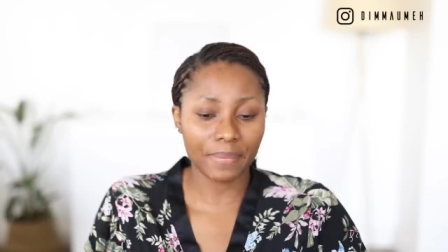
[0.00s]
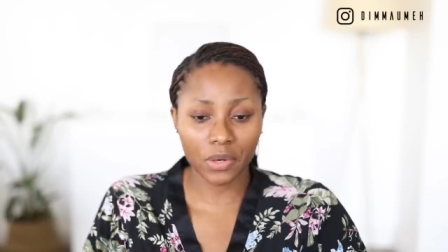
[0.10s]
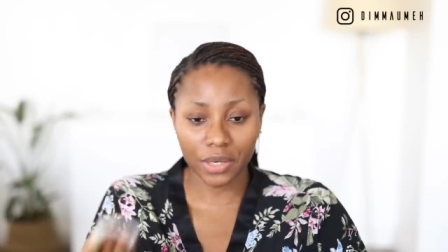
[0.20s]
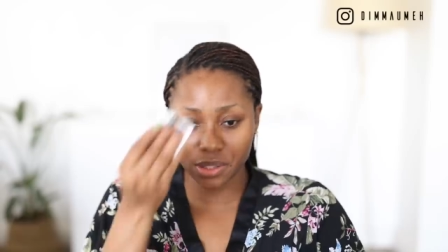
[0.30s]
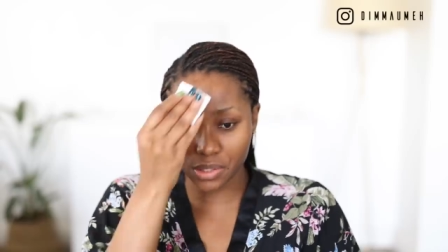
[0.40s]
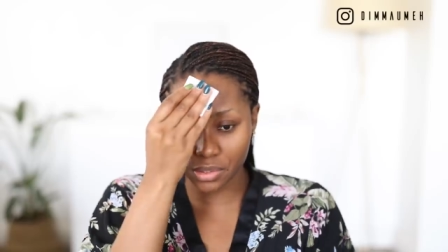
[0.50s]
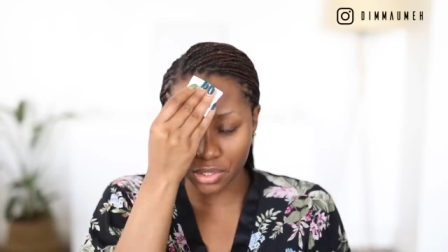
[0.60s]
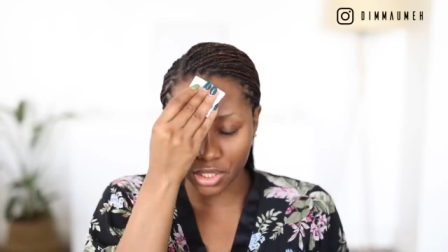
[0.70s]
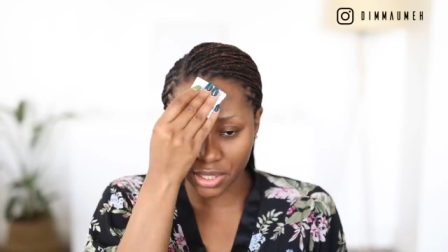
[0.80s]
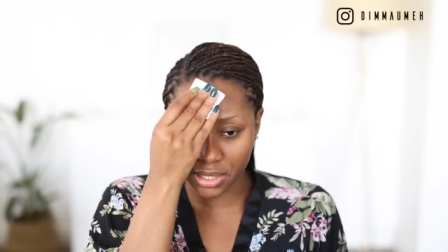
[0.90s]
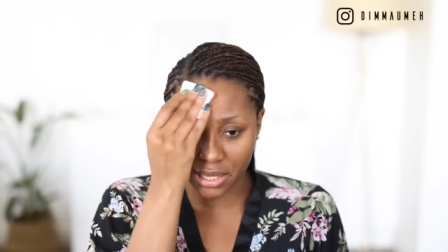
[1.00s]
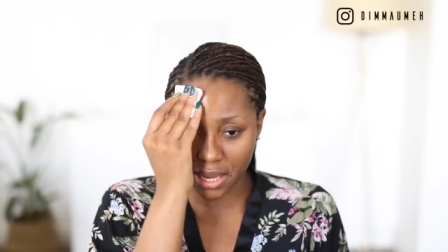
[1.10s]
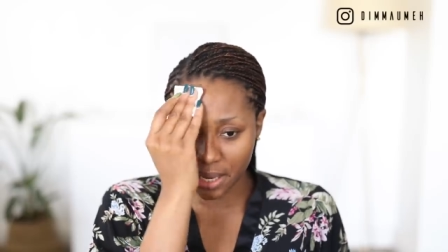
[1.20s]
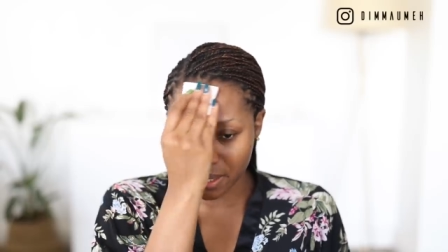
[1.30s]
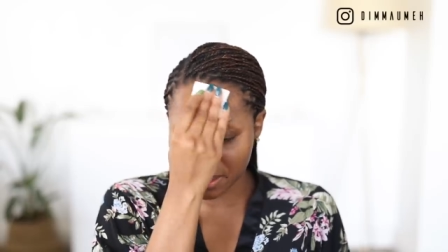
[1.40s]
I'm going to just
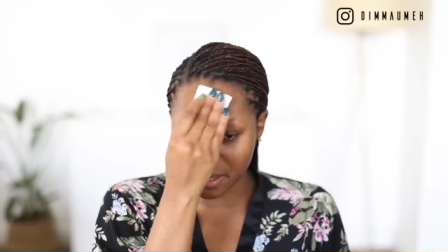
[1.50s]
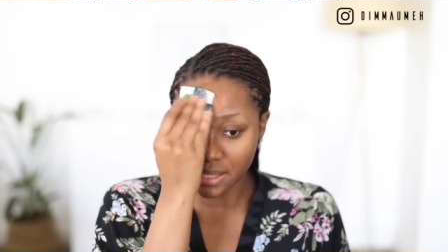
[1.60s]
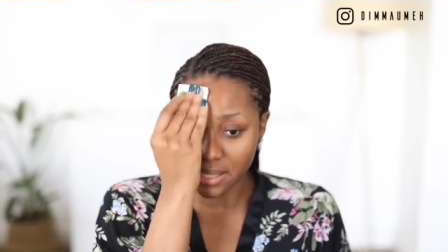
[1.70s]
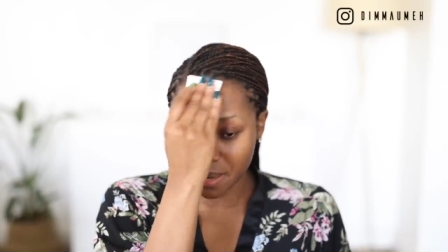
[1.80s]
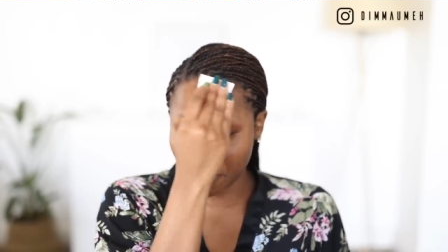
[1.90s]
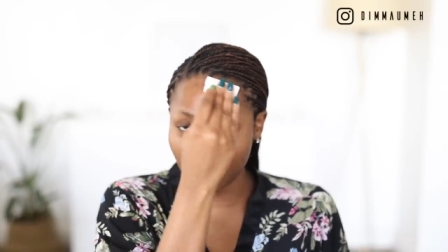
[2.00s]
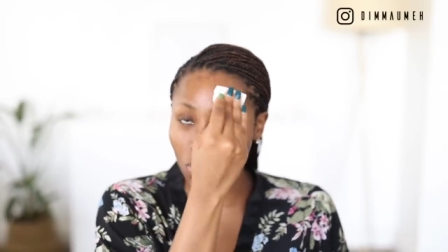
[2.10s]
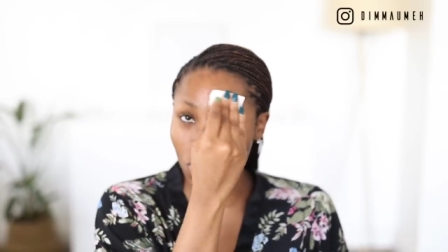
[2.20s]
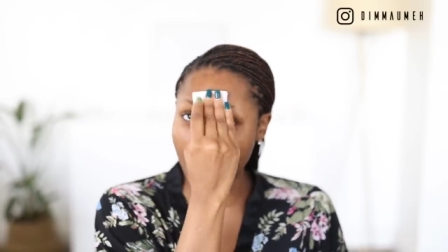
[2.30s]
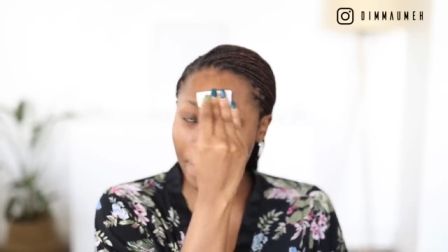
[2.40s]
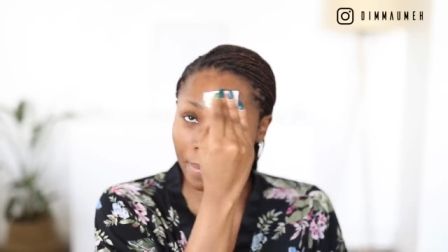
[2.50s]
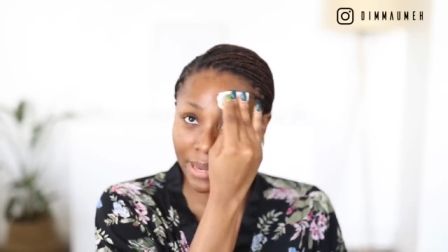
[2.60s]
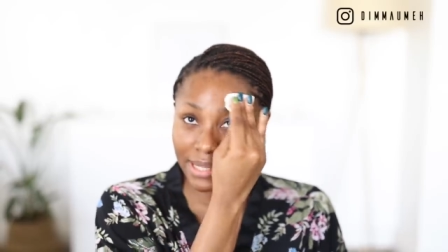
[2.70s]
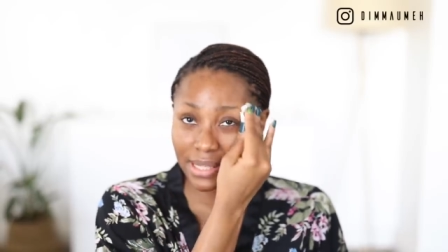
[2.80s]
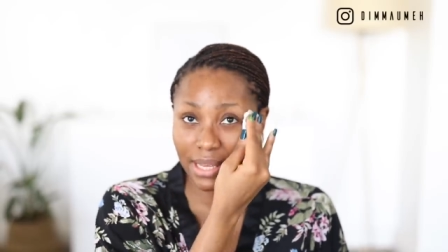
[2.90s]
take this and I'm going to wipe
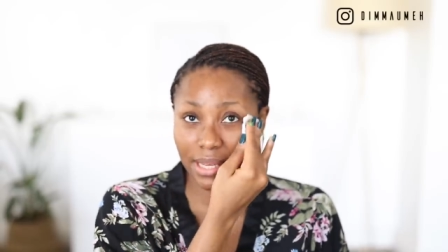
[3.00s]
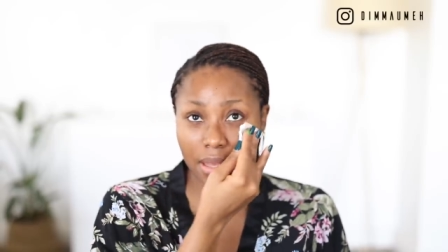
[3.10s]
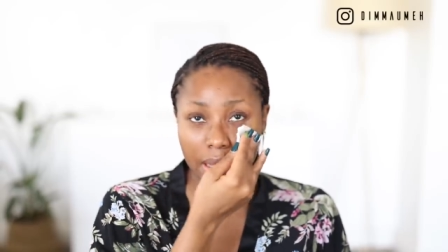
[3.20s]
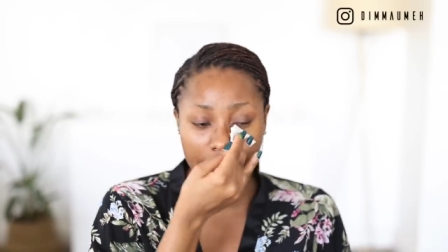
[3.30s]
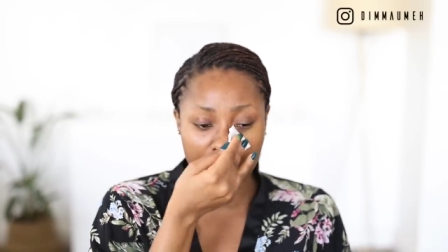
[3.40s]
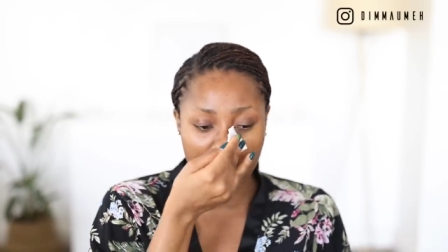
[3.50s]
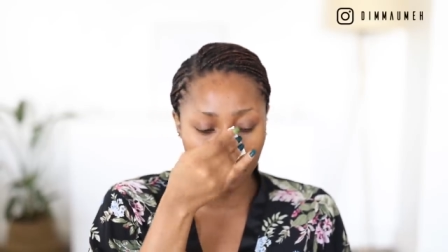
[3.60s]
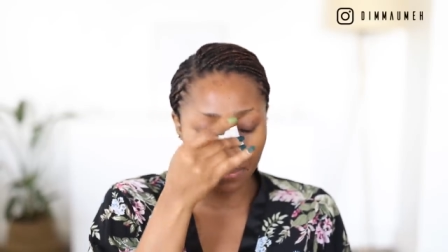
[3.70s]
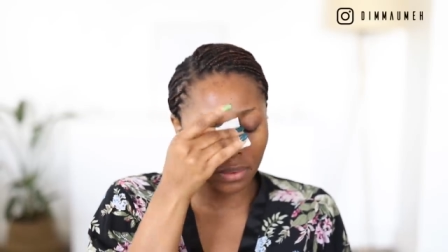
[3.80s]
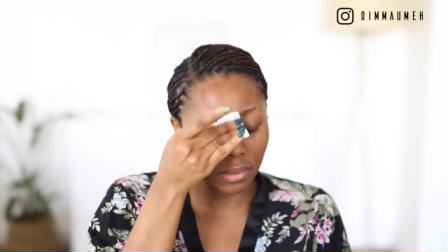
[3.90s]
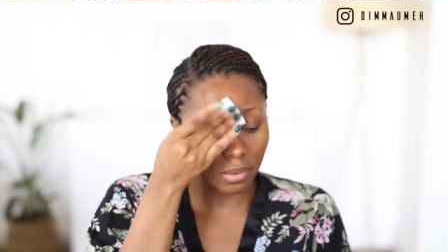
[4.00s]
my skin down.